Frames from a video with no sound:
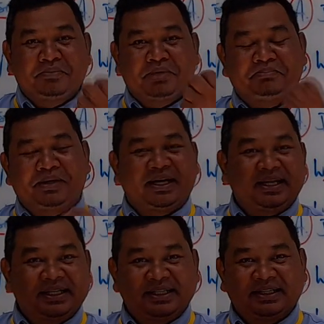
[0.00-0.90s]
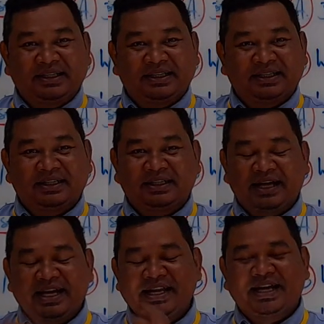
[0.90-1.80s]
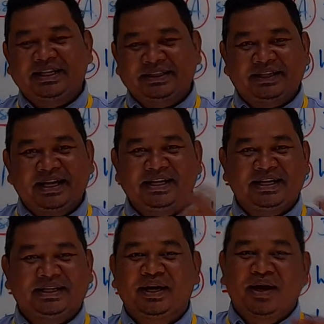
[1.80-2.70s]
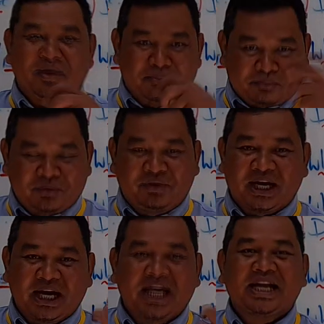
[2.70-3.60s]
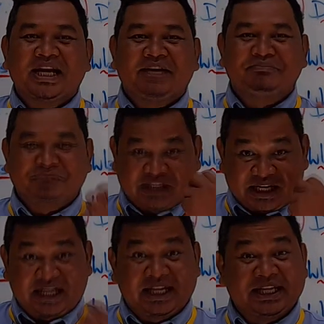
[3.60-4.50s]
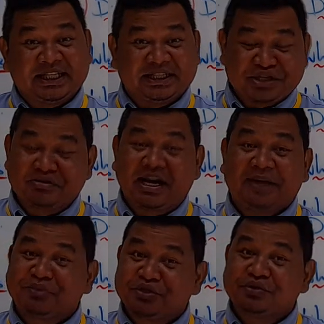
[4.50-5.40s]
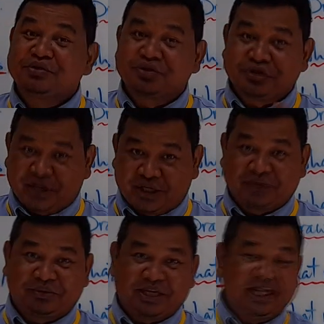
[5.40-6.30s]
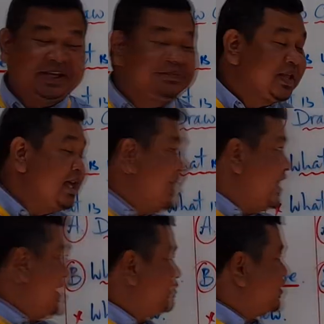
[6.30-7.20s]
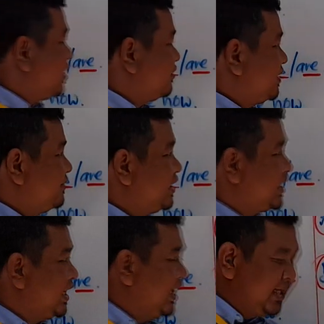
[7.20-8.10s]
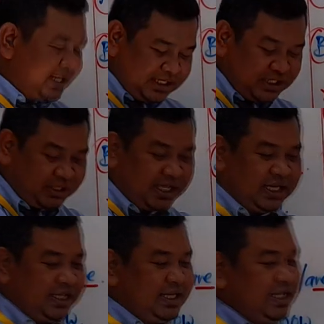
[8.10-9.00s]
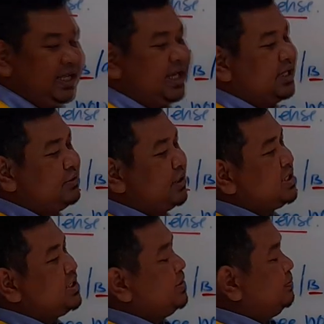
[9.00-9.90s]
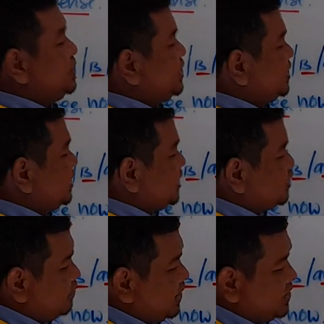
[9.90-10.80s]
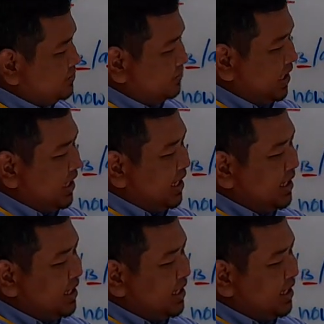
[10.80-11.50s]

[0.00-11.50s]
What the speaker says: Purple, any other. More, a lot of color you have to know, right? If you know the word color, you can, in here, you can see the picture, this one is beer.